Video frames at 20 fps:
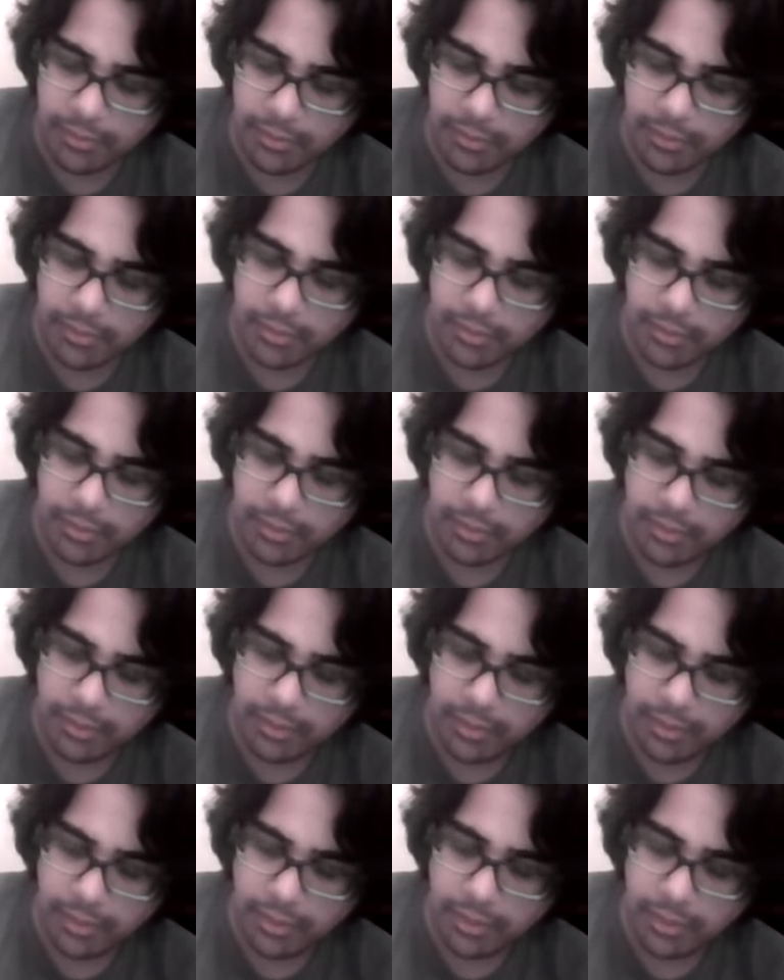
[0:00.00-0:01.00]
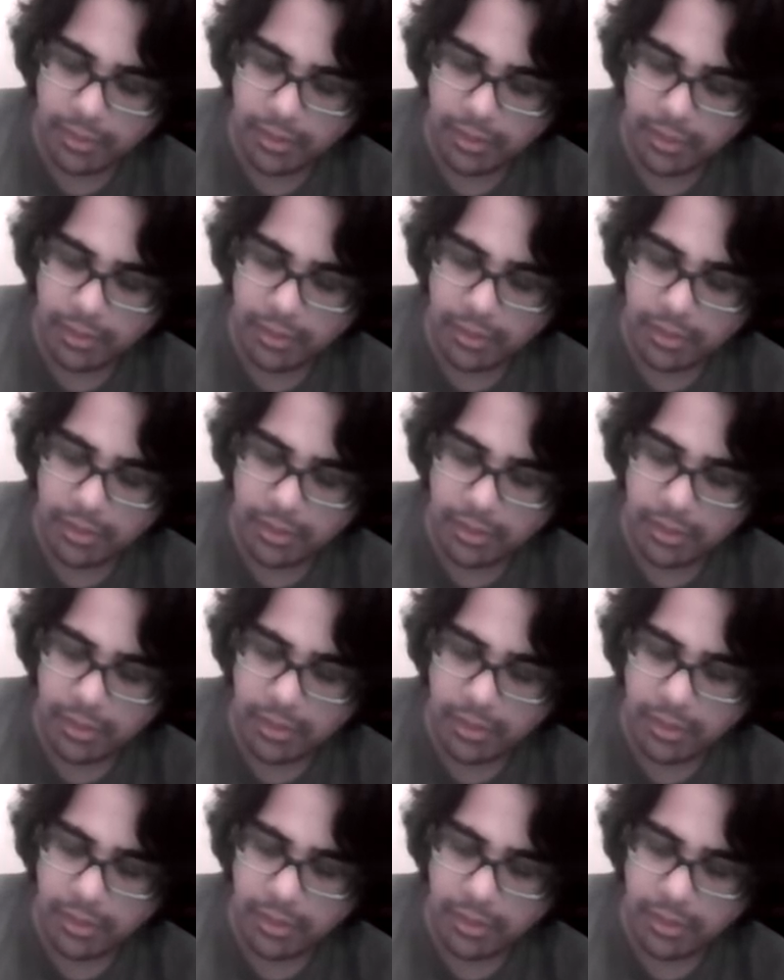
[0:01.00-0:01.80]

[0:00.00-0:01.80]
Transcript: (no one is talking)